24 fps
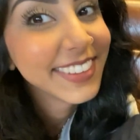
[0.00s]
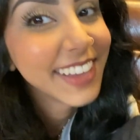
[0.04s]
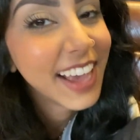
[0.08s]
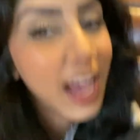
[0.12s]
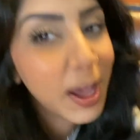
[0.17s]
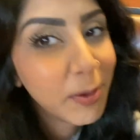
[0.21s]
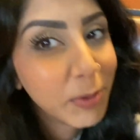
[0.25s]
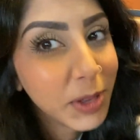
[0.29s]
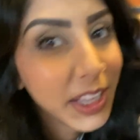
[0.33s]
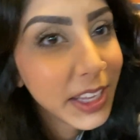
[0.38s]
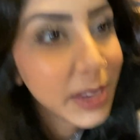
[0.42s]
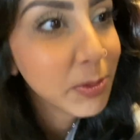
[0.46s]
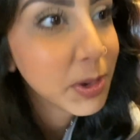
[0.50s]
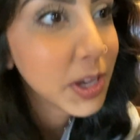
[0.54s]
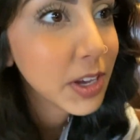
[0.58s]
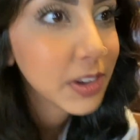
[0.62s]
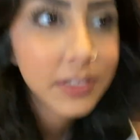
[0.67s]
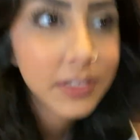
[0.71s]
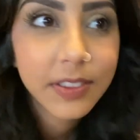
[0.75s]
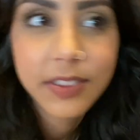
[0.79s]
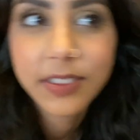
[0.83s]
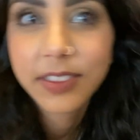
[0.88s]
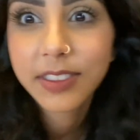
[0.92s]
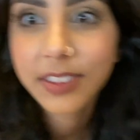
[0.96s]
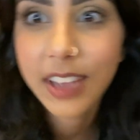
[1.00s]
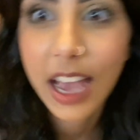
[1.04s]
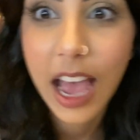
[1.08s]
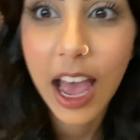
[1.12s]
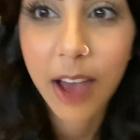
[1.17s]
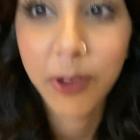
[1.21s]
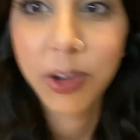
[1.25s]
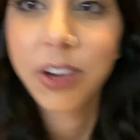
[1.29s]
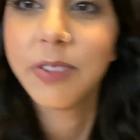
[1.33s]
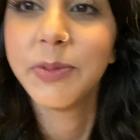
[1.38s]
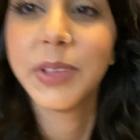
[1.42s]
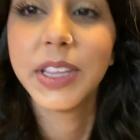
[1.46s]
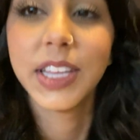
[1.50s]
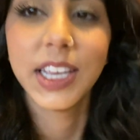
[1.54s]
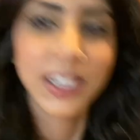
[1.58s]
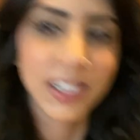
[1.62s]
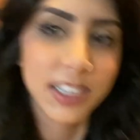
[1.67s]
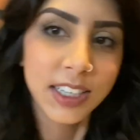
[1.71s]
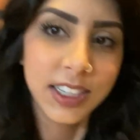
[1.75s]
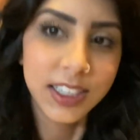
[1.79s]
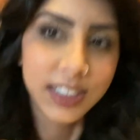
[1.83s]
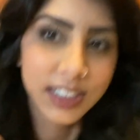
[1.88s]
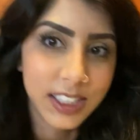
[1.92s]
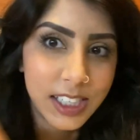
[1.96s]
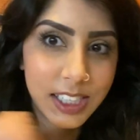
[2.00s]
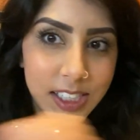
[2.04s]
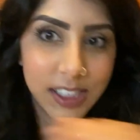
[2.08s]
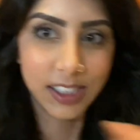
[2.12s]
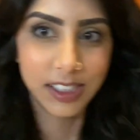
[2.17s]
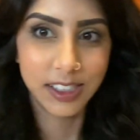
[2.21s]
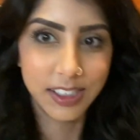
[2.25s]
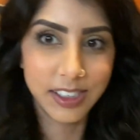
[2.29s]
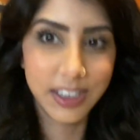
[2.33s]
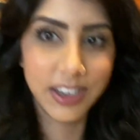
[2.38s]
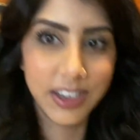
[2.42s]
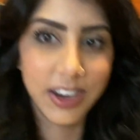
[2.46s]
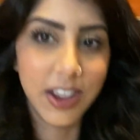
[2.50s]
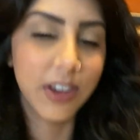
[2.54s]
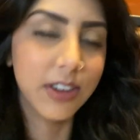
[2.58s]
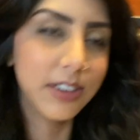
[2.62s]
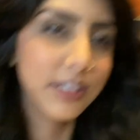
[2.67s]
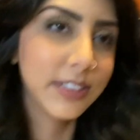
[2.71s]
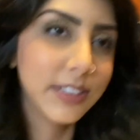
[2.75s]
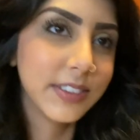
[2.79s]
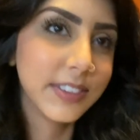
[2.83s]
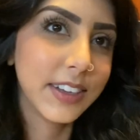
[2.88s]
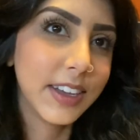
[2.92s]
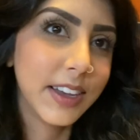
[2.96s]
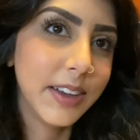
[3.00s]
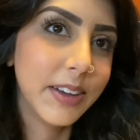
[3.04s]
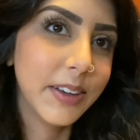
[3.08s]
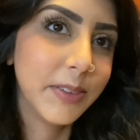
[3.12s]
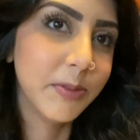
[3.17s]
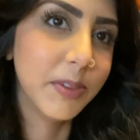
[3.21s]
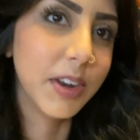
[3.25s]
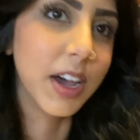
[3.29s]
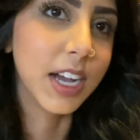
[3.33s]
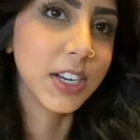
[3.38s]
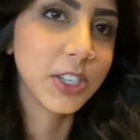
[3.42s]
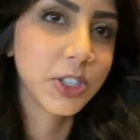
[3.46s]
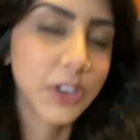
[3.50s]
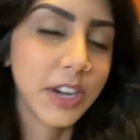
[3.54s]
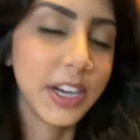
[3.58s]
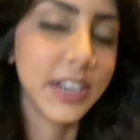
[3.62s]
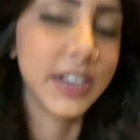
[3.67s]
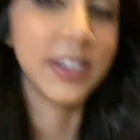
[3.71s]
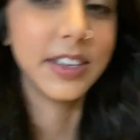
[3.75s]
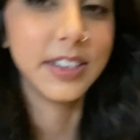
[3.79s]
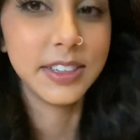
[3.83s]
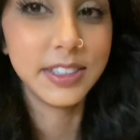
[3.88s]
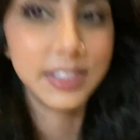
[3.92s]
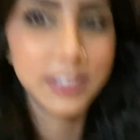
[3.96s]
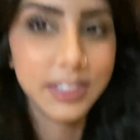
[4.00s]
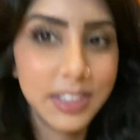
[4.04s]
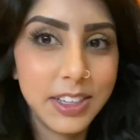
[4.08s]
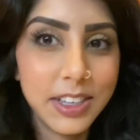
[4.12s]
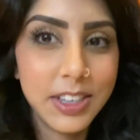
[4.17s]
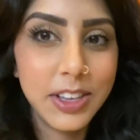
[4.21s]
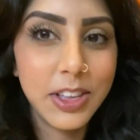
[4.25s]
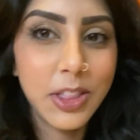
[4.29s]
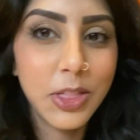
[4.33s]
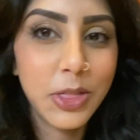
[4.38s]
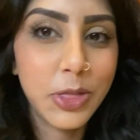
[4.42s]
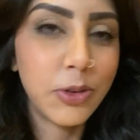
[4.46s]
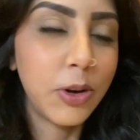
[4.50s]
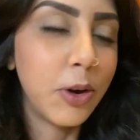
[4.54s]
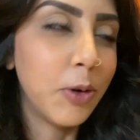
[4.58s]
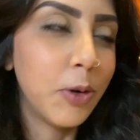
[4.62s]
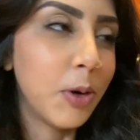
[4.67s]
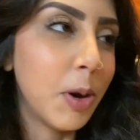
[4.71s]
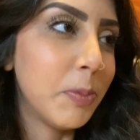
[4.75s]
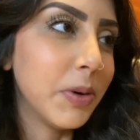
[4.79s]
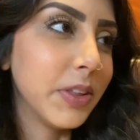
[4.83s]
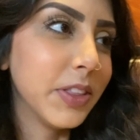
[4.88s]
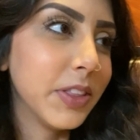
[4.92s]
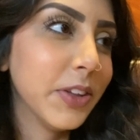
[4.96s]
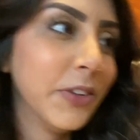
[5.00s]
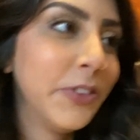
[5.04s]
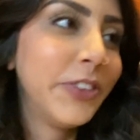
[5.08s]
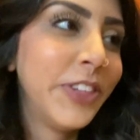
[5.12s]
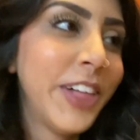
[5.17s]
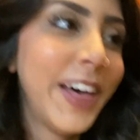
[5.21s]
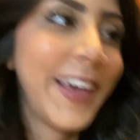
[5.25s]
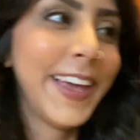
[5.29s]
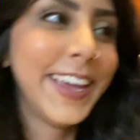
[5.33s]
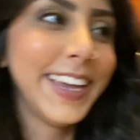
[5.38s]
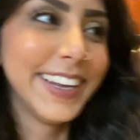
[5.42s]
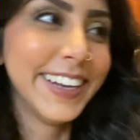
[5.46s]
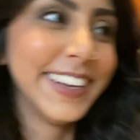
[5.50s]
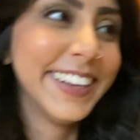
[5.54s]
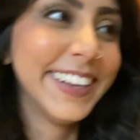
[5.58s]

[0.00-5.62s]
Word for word: I'm a lame-o. I would have been like, no, I'm not trying to throw up on the flight.